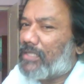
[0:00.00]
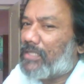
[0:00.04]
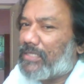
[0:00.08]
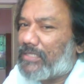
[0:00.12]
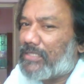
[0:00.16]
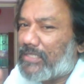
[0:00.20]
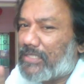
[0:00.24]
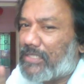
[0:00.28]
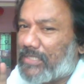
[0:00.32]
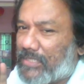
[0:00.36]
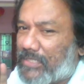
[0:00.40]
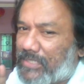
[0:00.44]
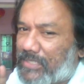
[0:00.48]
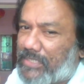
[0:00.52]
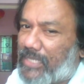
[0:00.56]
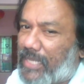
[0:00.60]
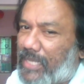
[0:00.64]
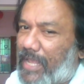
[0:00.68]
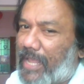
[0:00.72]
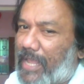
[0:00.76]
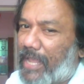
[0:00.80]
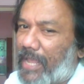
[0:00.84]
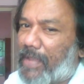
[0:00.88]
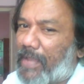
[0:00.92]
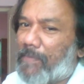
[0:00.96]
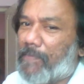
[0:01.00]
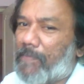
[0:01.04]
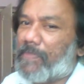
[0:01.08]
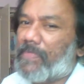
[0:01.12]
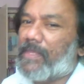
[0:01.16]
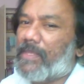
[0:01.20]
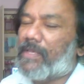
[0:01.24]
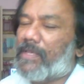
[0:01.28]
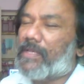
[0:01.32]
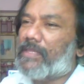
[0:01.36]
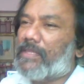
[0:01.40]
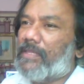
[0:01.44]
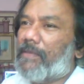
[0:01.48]
the same.
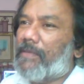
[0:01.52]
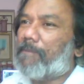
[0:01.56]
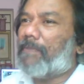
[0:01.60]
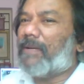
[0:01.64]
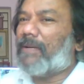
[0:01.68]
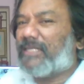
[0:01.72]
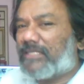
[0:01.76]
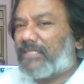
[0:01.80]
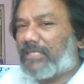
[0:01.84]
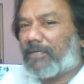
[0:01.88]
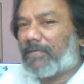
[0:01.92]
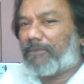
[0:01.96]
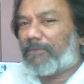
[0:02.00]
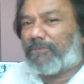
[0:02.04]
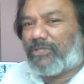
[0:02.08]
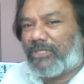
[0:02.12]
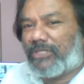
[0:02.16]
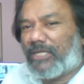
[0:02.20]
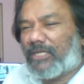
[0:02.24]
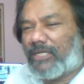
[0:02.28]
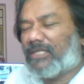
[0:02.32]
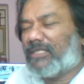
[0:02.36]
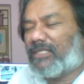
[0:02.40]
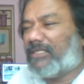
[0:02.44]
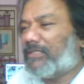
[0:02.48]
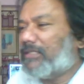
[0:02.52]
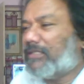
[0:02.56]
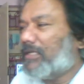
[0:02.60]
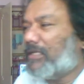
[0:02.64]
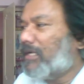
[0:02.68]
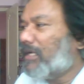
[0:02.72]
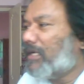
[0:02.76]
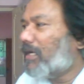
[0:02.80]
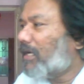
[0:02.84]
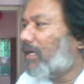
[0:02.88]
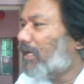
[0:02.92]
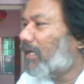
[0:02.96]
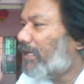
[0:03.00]
The
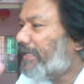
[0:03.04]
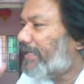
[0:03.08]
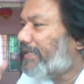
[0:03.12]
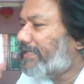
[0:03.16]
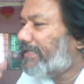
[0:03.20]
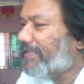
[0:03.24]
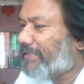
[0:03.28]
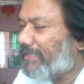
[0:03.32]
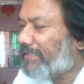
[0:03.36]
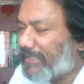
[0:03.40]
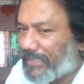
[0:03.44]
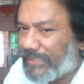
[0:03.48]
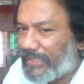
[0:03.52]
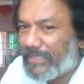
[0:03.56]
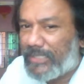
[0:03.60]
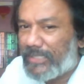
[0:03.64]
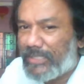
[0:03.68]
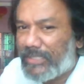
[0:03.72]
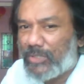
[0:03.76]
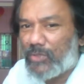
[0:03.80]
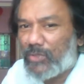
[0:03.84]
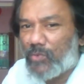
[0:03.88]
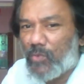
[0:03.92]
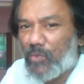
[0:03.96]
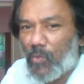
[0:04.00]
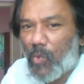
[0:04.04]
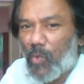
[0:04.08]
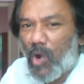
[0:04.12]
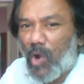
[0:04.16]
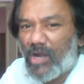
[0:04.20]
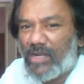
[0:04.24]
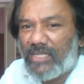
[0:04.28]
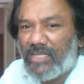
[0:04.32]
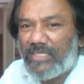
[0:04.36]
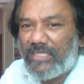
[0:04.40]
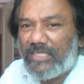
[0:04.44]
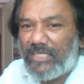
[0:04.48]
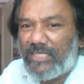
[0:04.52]
perception is
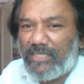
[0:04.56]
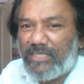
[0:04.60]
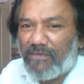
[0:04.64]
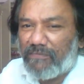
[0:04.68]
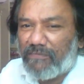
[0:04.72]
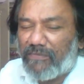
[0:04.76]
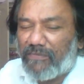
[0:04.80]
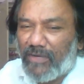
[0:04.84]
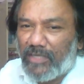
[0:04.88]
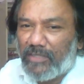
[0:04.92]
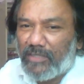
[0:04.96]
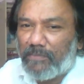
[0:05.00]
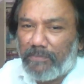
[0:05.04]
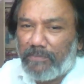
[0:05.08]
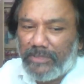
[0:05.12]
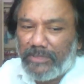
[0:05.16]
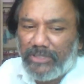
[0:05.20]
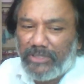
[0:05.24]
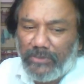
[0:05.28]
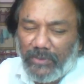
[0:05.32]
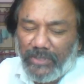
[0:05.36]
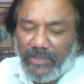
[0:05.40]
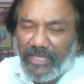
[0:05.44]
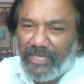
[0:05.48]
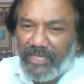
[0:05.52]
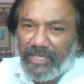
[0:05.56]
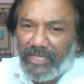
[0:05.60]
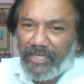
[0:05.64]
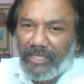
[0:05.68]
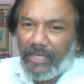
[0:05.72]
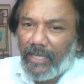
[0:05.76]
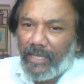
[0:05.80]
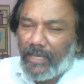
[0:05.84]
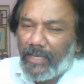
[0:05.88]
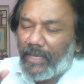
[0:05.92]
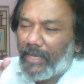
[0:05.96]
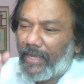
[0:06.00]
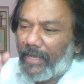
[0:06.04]
what is different
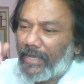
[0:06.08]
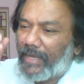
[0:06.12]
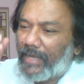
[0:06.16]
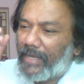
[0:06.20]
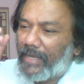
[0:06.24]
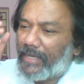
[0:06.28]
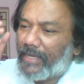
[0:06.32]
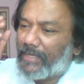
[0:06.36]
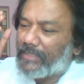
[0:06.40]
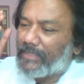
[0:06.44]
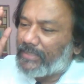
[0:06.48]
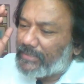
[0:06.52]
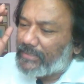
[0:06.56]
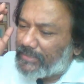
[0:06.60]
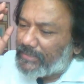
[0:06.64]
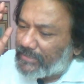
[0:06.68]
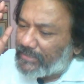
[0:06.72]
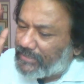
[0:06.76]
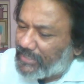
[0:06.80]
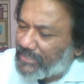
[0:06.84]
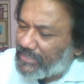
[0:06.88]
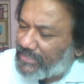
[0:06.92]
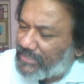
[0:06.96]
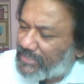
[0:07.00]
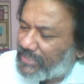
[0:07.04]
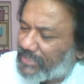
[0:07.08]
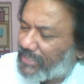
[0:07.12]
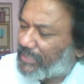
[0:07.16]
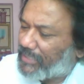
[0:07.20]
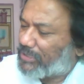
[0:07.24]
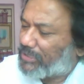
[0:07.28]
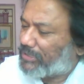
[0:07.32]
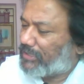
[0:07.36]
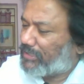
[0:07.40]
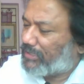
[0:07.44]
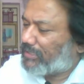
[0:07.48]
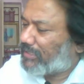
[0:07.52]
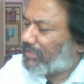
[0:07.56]
between a
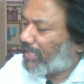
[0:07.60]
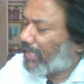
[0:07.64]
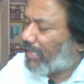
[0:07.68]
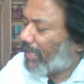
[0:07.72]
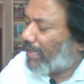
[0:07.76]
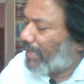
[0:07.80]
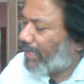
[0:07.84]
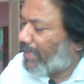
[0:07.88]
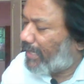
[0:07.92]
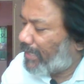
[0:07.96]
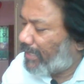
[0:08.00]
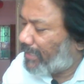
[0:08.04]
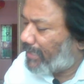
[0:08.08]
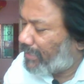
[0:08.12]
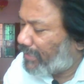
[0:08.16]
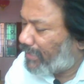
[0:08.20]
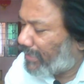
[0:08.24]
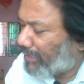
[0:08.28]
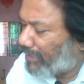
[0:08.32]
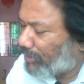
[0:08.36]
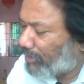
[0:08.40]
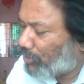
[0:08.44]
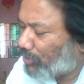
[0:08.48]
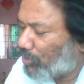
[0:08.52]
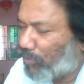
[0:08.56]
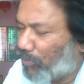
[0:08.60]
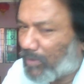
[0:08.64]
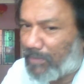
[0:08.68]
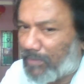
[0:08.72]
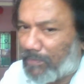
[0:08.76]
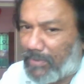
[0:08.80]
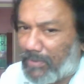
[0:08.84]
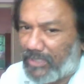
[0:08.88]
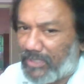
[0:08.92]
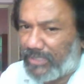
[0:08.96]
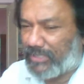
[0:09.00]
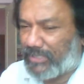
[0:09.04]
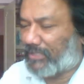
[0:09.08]
sensation and a human
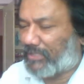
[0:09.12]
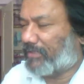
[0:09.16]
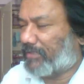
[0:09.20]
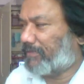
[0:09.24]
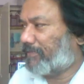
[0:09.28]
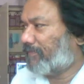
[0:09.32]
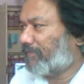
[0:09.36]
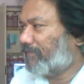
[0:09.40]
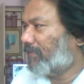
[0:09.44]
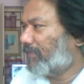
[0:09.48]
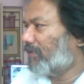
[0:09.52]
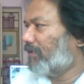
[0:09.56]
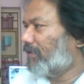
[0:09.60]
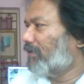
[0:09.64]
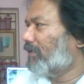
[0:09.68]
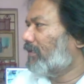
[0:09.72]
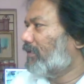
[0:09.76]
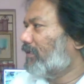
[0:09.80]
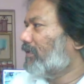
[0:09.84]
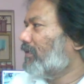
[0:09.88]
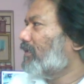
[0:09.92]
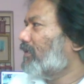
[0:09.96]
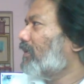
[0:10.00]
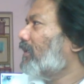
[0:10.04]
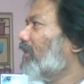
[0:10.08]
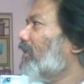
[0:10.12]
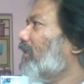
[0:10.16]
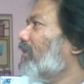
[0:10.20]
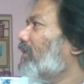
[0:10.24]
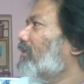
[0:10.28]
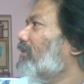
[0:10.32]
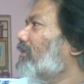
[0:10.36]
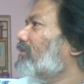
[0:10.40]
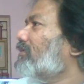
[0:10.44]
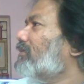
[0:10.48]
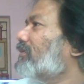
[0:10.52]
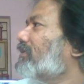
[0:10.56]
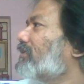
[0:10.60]
person.
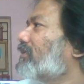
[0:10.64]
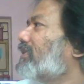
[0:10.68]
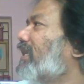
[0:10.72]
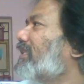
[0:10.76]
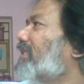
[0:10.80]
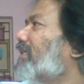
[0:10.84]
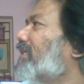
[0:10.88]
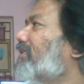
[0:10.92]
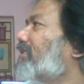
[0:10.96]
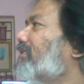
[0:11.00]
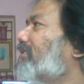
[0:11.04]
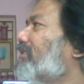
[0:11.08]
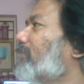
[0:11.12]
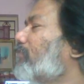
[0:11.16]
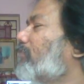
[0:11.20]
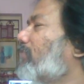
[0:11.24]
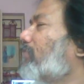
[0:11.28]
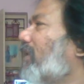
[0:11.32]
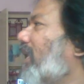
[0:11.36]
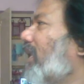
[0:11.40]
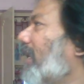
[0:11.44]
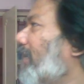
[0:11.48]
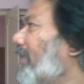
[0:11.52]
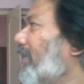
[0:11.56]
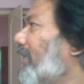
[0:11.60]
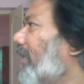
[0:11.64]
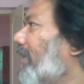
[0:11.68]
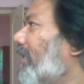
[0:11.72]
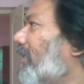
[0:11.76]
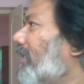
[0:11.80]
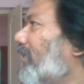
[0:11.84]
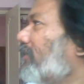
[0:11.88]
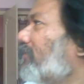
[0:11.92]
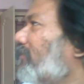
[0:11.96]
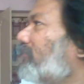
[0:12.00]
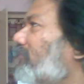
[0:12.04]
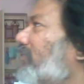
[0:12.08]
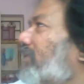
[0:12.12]
Another simple idea
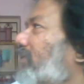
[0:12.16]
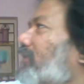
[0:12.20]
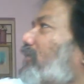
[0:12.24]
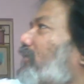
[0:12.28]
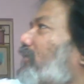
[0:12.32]
is that